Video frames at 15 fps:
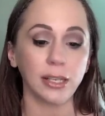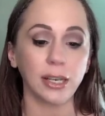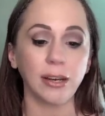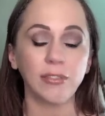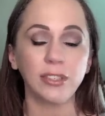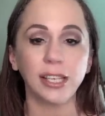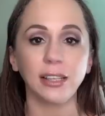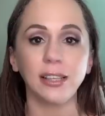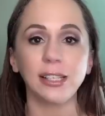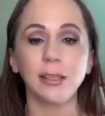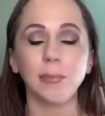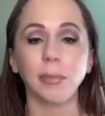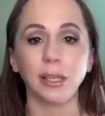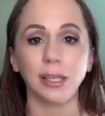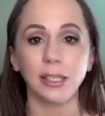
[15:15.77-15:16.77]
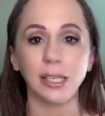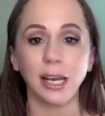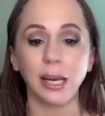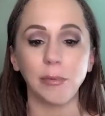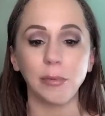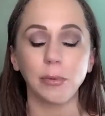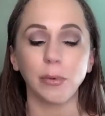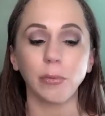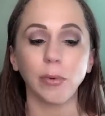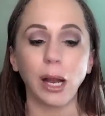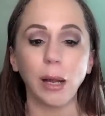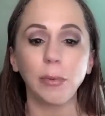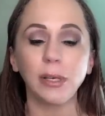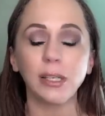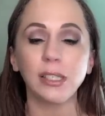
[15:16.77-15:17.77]
And I've said this a million times, but
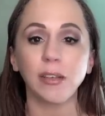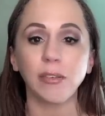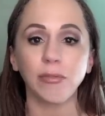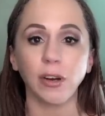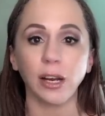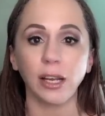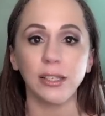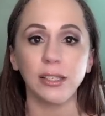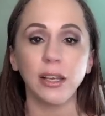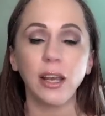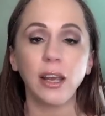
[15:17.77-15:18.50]
Robyn is the friend